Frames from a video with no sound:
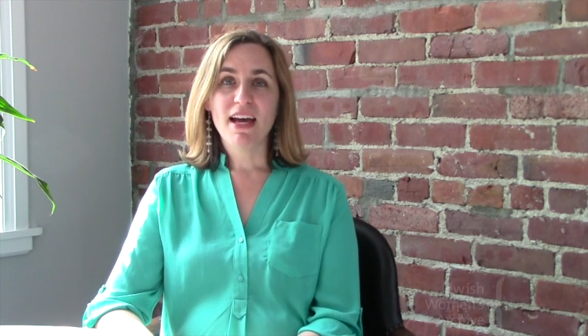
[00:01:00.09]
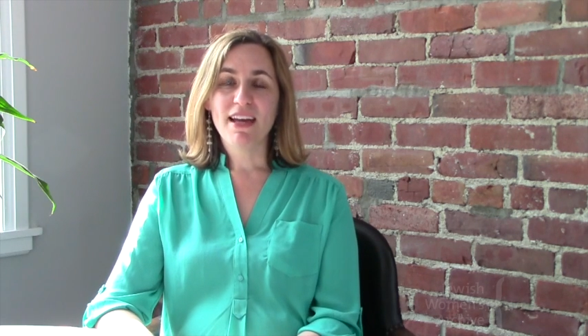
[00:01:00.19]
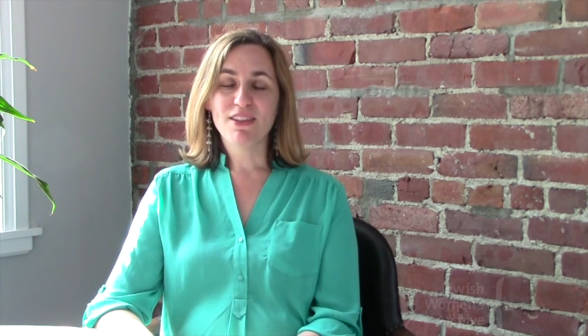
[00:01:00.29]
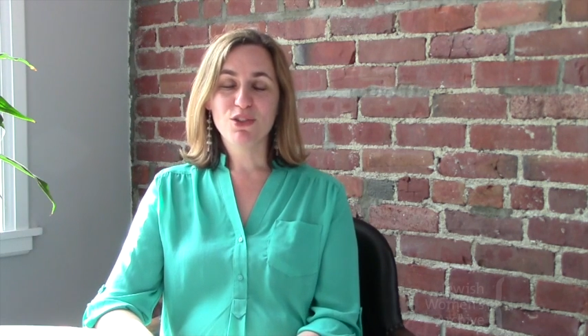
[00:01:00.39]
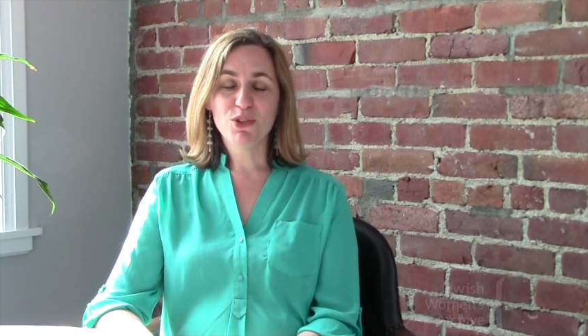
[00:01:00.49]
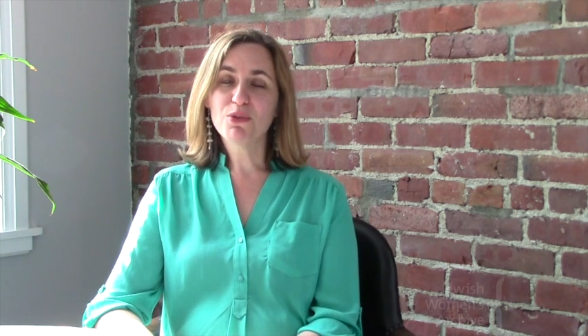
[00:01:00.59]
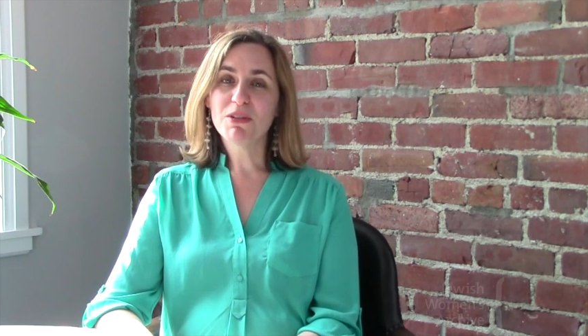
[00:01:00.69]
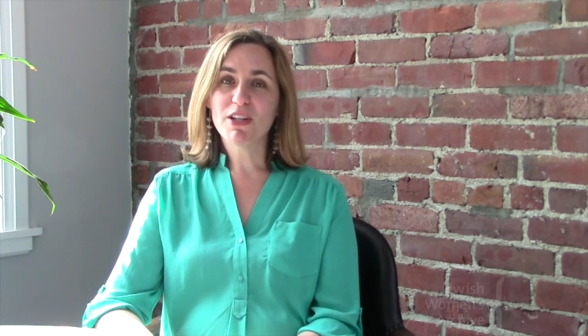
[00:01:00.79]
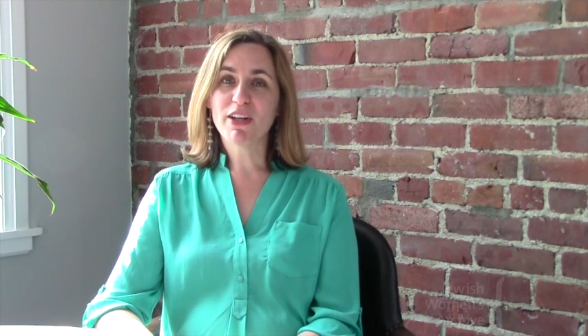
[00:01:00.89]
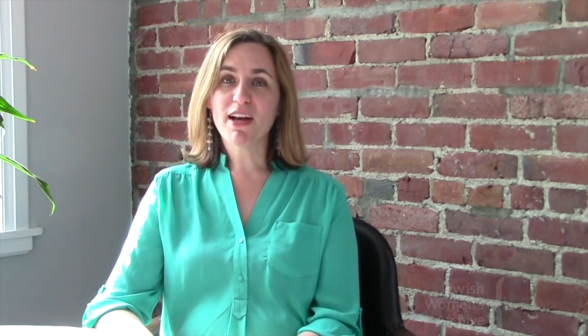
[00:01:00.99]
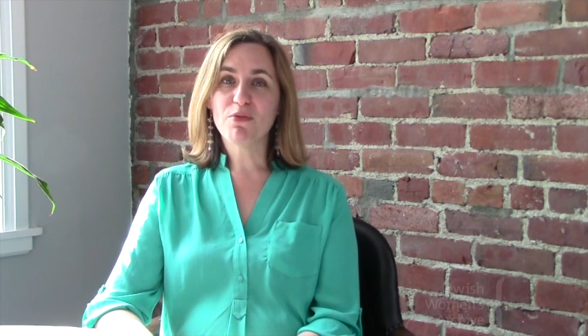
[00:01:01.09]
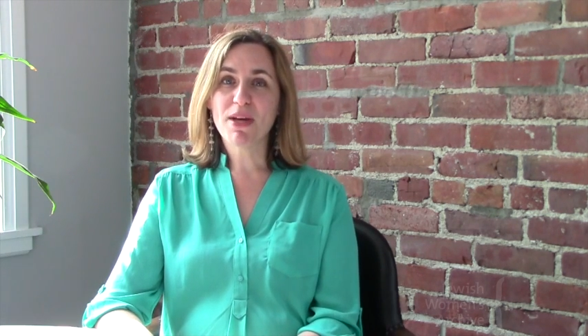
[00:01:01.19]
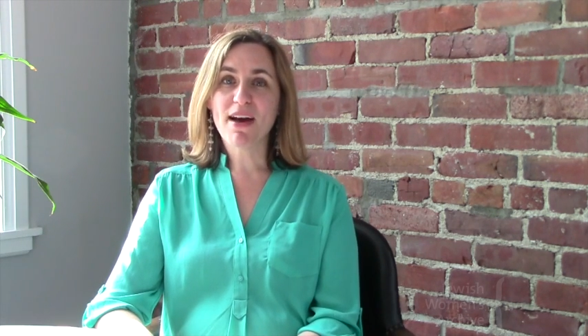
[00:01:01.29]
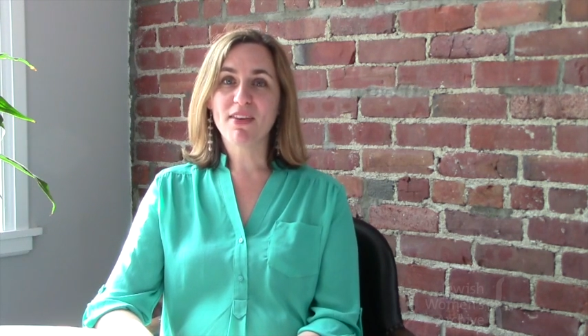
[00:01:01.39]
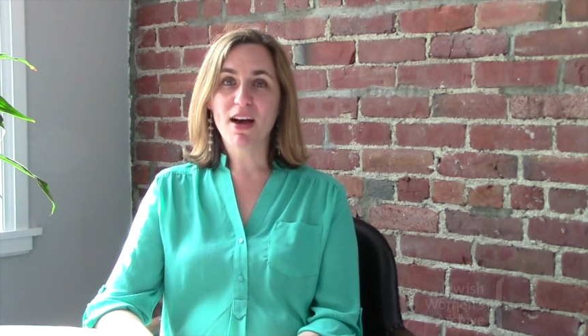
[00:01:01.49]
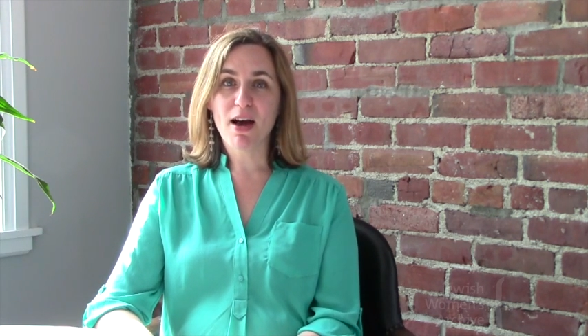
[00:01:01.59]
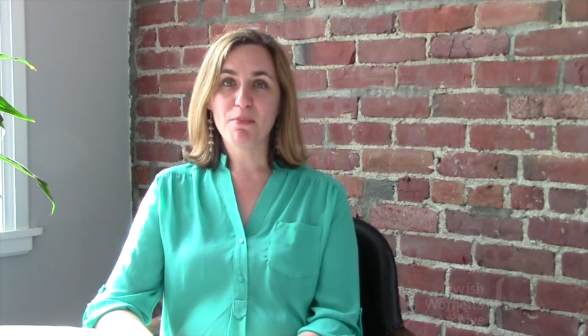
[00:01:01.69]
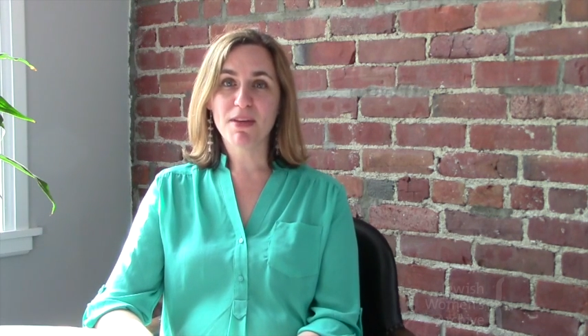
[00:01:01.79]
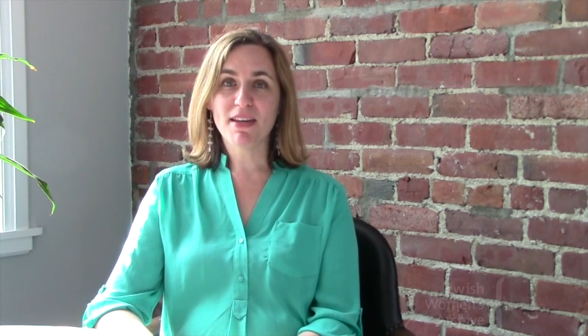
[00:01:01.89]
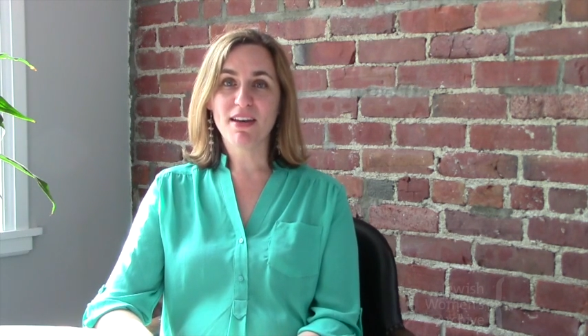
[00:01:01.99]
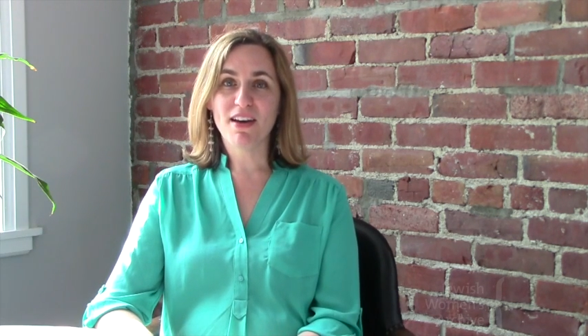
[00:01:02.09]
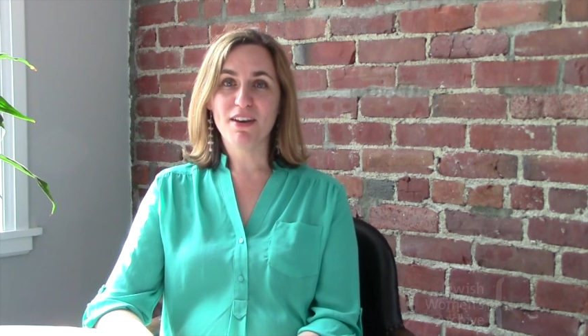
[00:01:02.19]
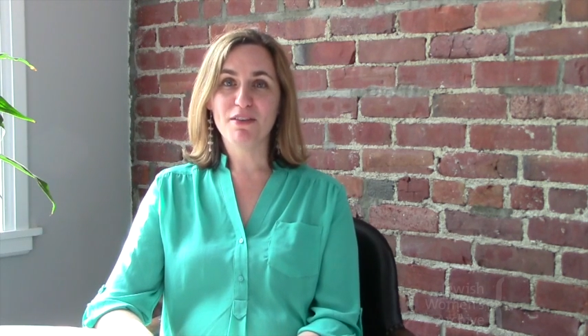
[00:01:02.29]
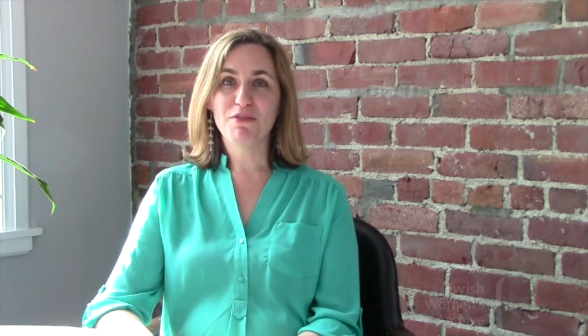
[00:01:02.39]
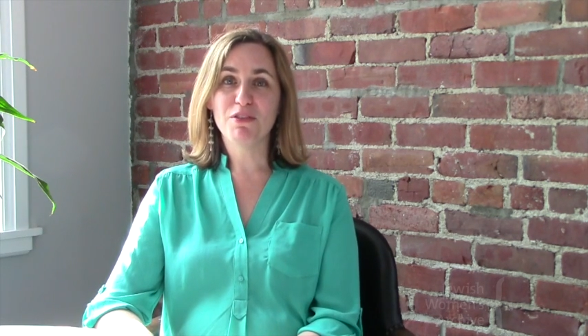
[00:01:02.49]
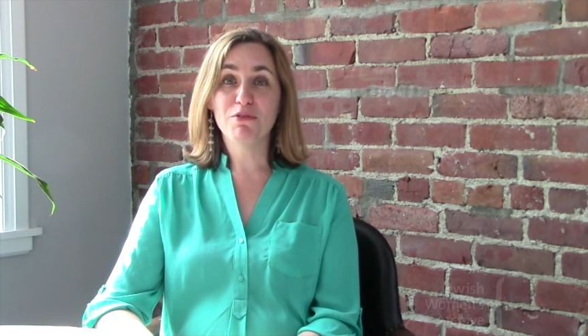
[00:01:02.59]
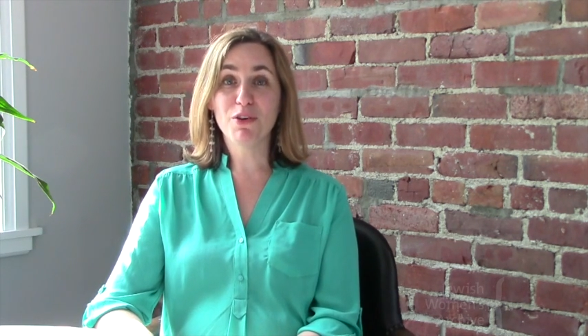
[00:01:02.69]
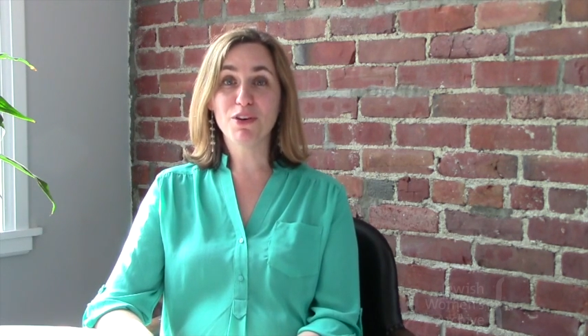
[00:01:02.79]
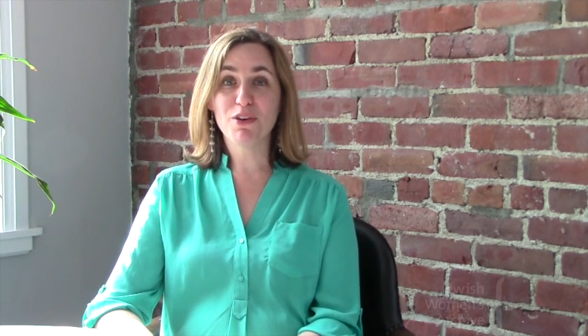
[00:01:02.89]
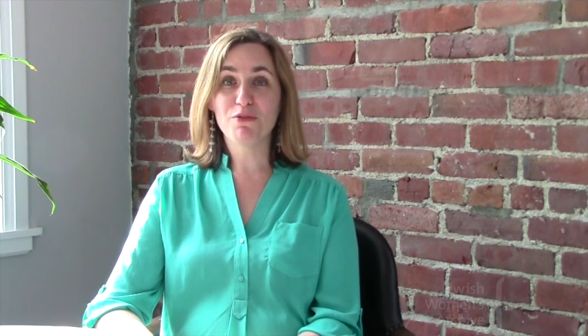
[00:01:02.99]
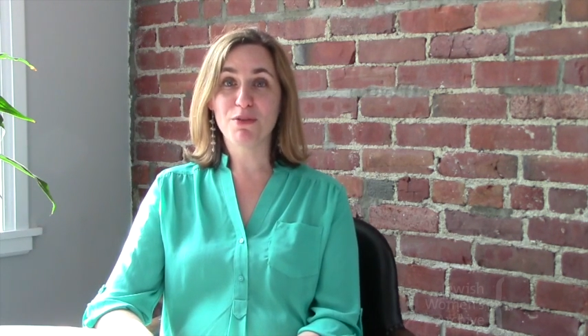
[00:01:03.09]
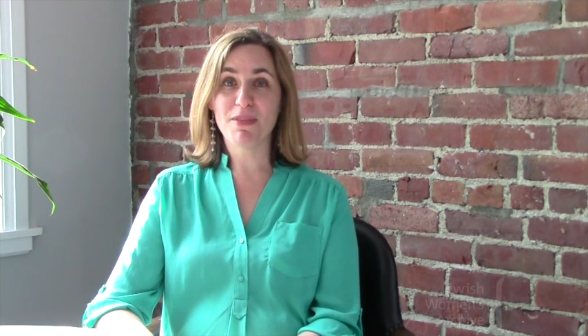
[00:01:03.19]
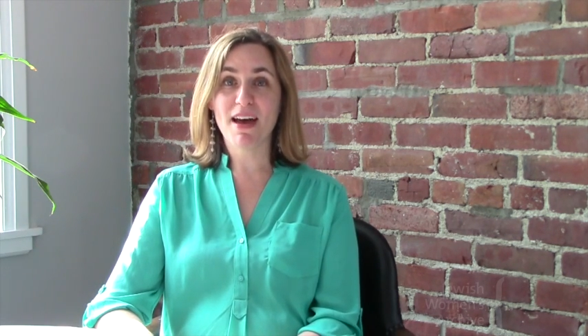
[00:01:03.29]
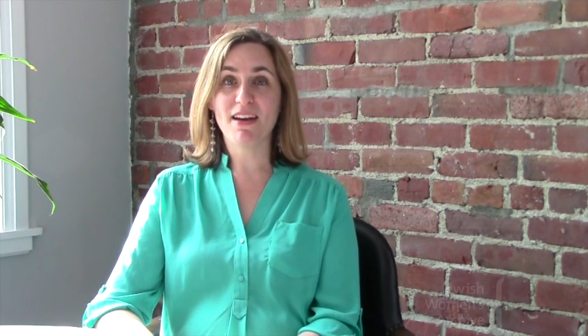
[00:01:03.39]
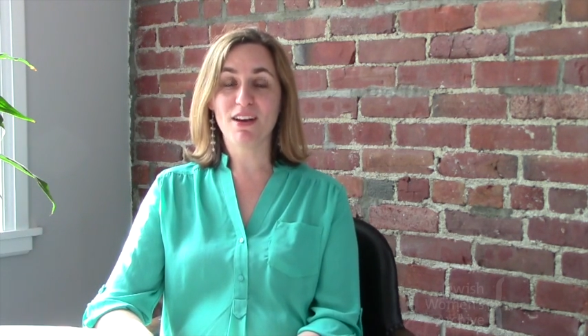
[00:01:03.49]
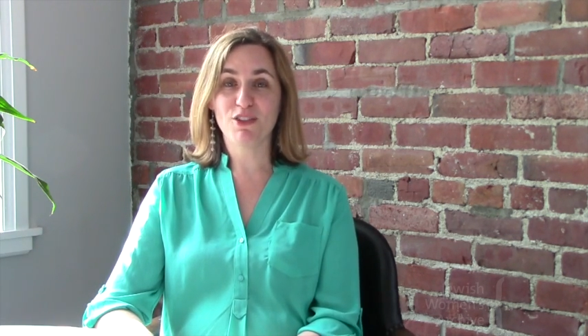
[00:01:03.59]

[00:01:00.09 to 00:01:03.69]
At the Jewish Women's Archive, we have a copy of the photo from that